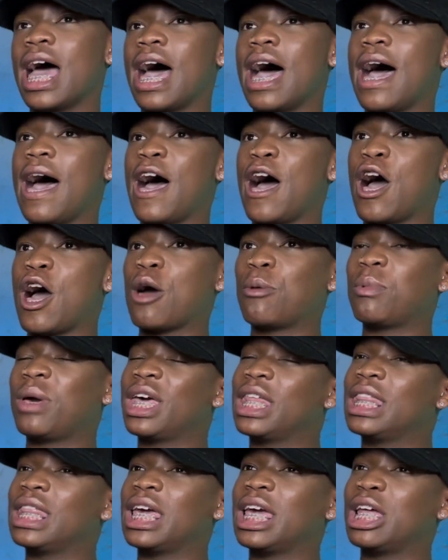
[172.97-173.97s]

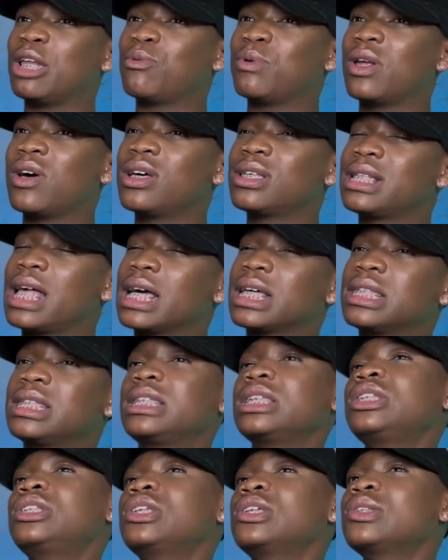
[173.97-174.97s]
And then when I was like
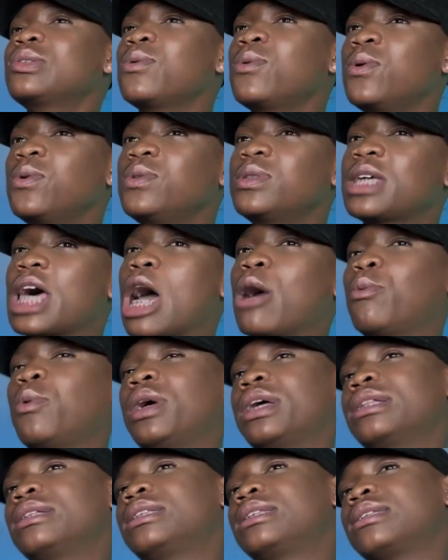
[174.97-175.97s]
6 years old, I
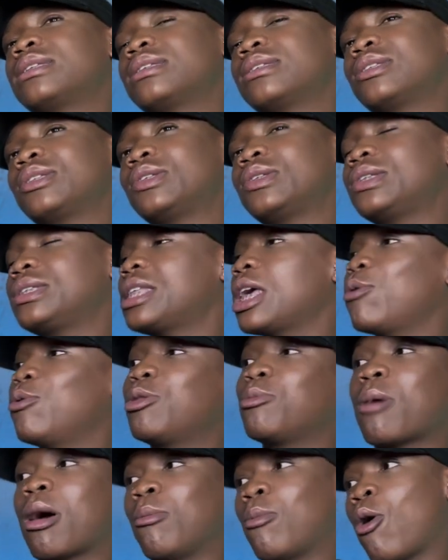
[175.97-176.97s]
went to stay
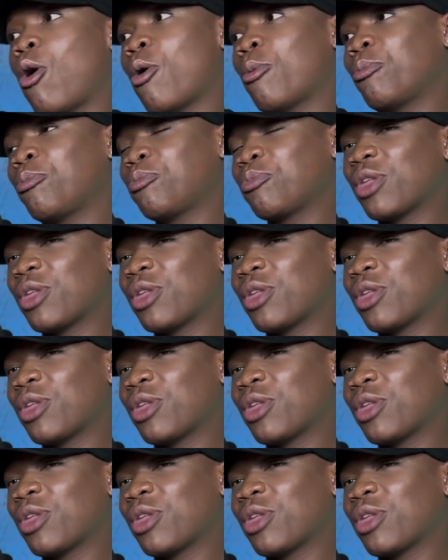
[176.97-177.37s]
with my mom.